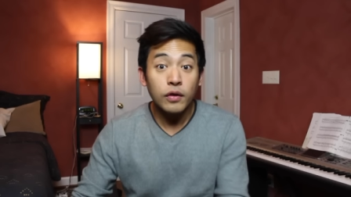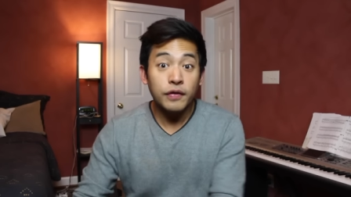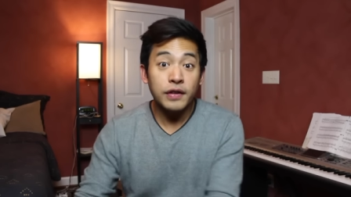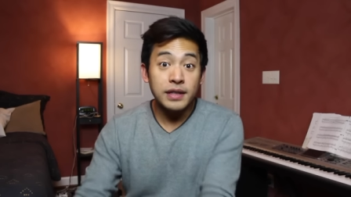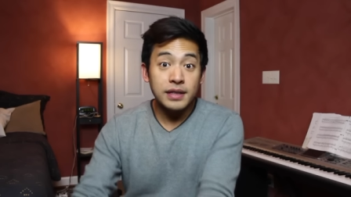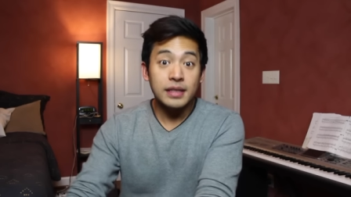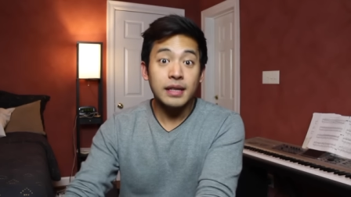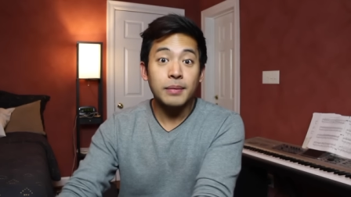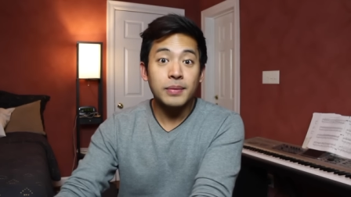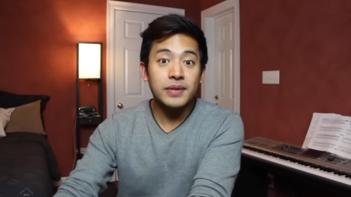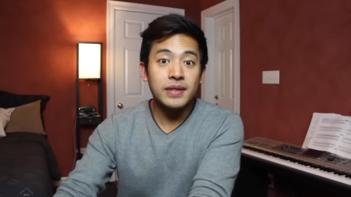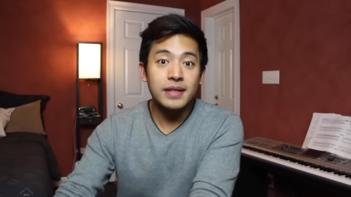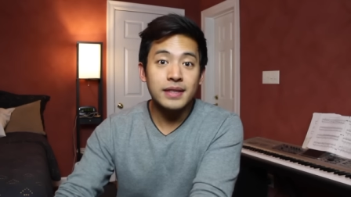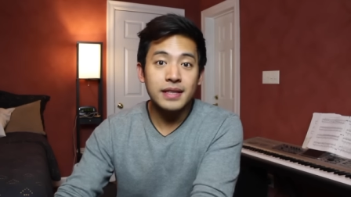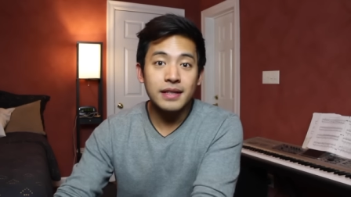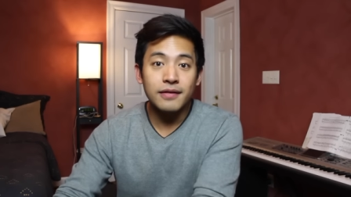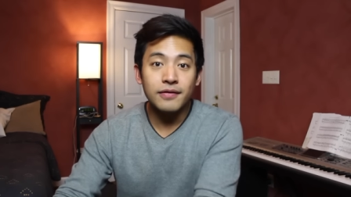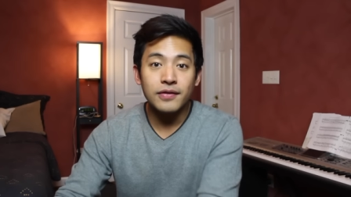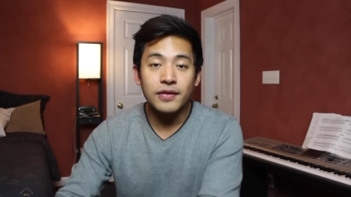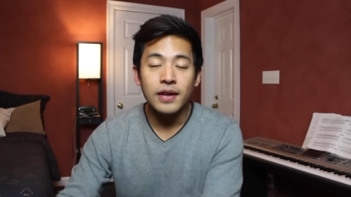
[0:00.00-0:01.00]
of his
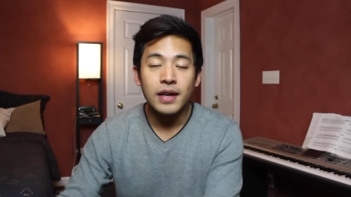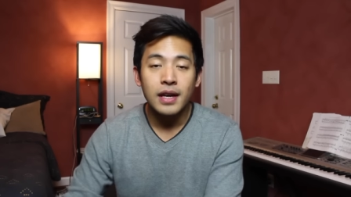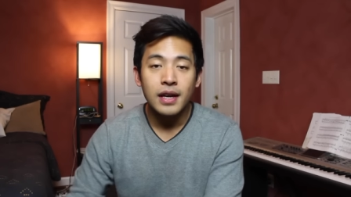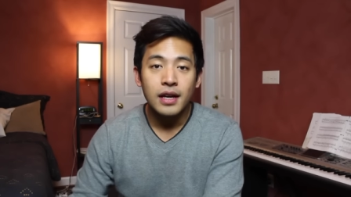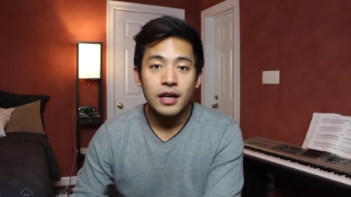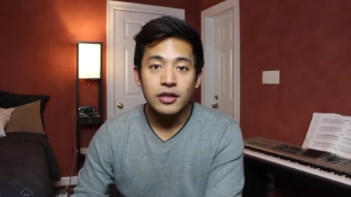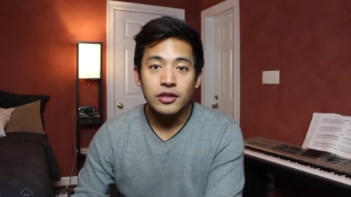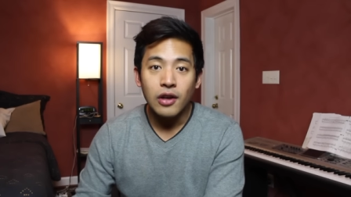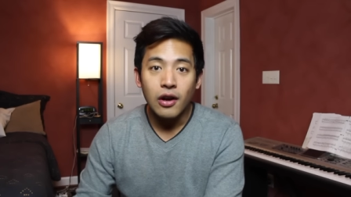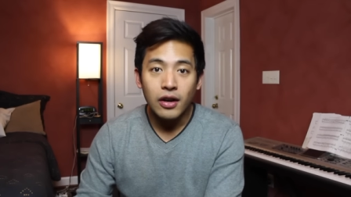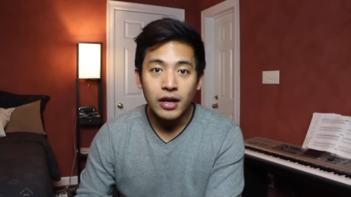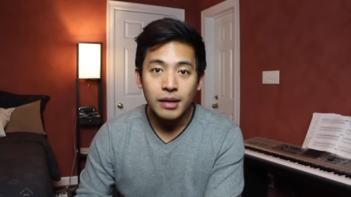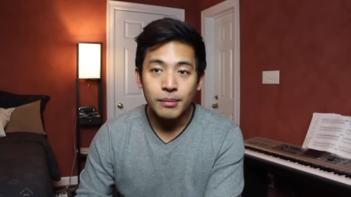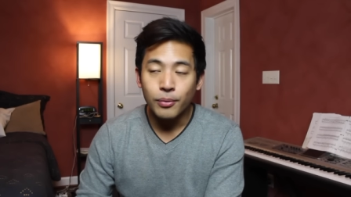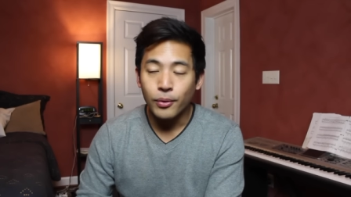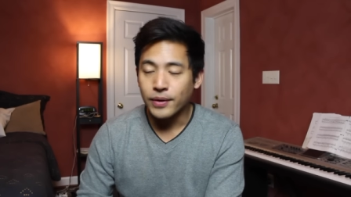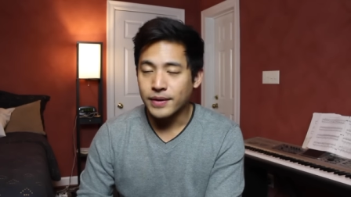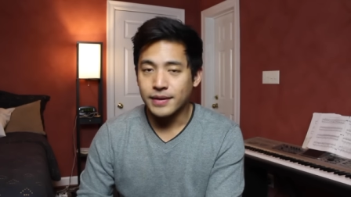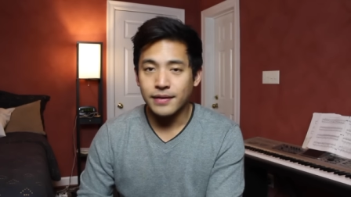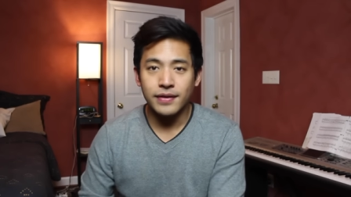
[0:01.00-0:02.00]
substantive talking
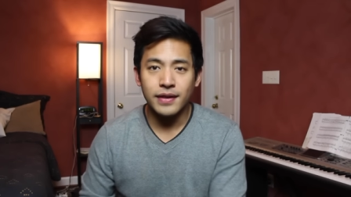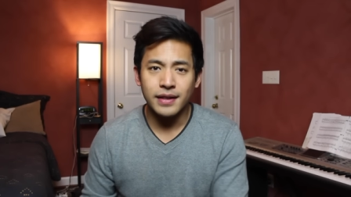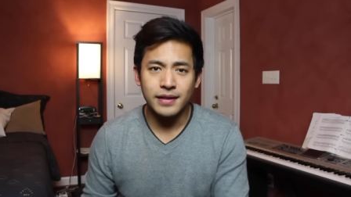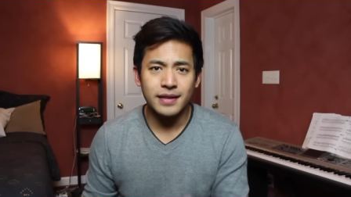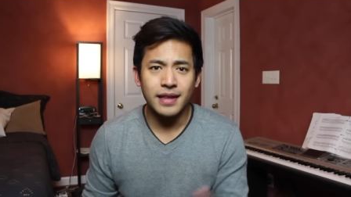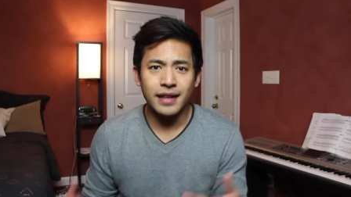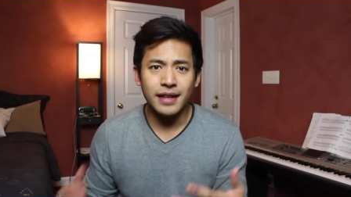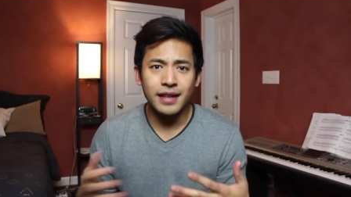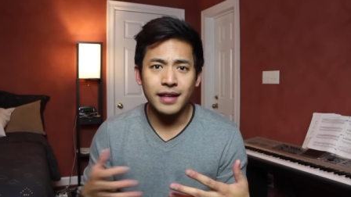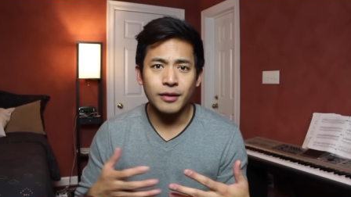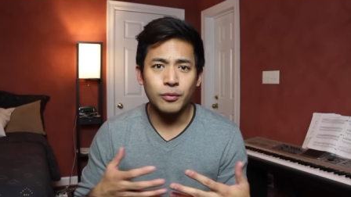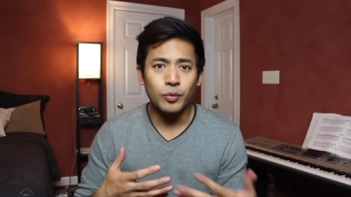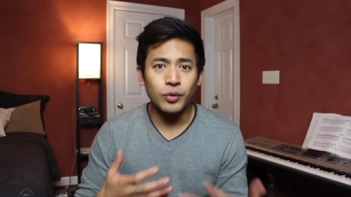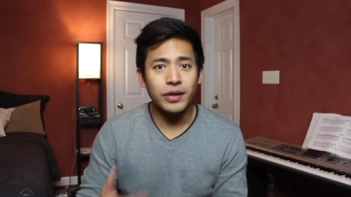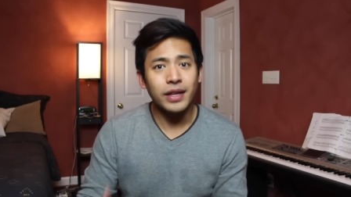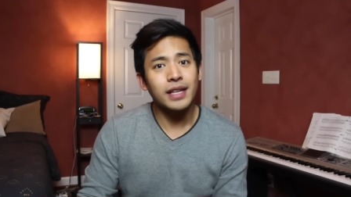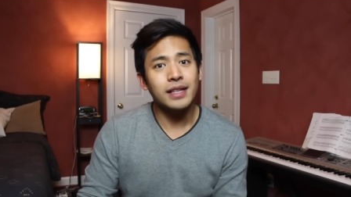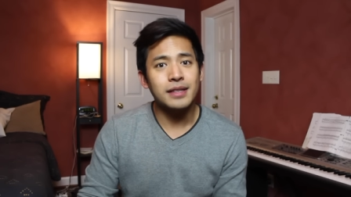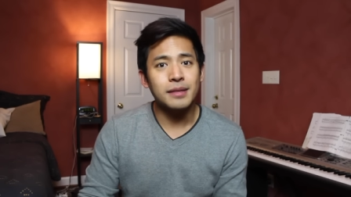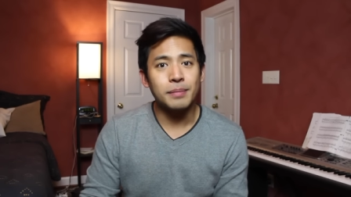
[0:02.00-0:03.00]
points and things that he can
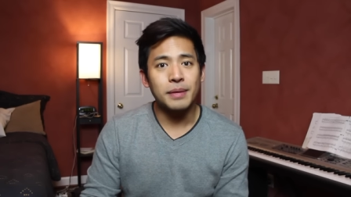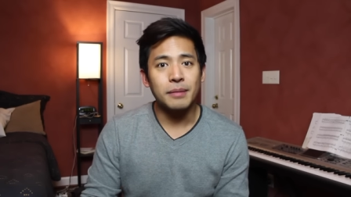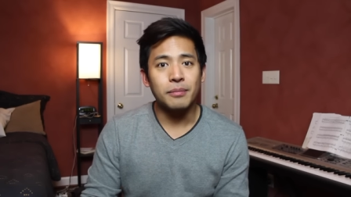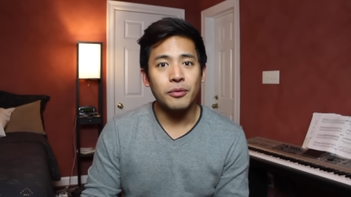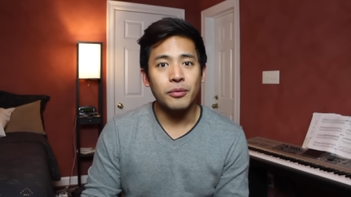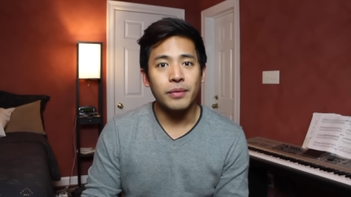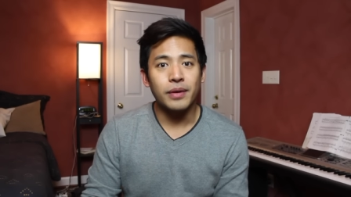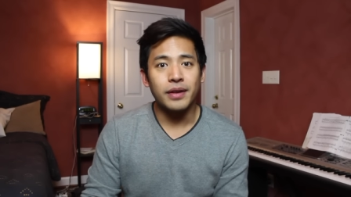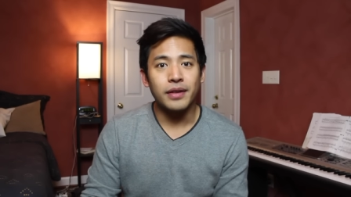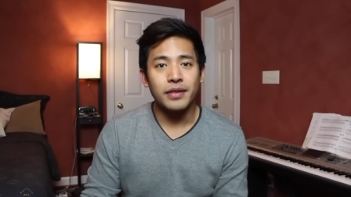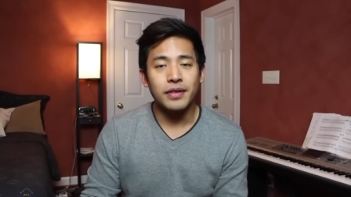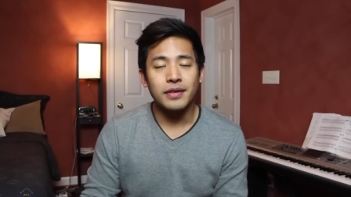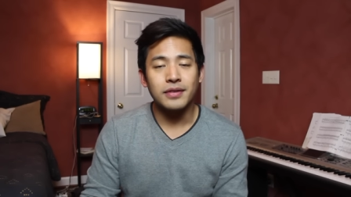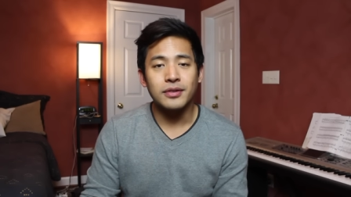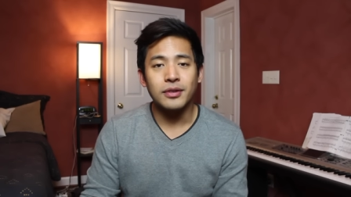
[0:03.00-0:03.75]
relate to people with.